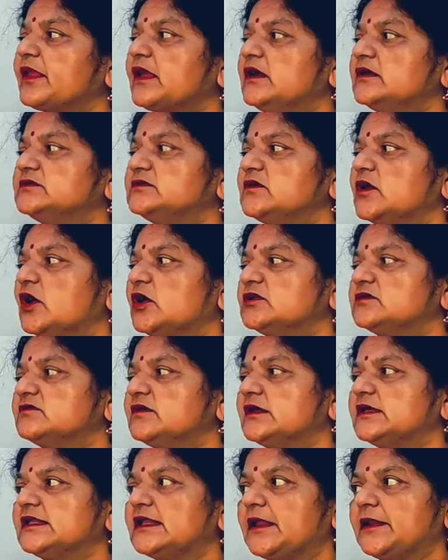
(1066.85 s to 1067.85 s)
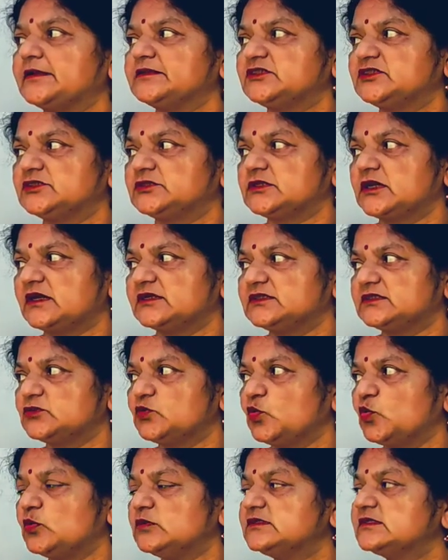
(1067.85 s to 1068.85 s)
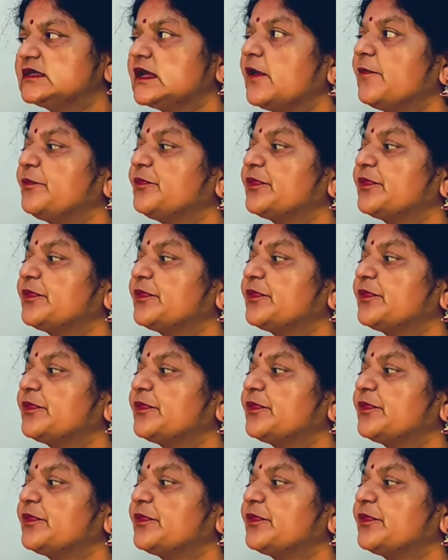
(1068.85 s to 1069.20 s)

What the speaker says: was ever punished at school.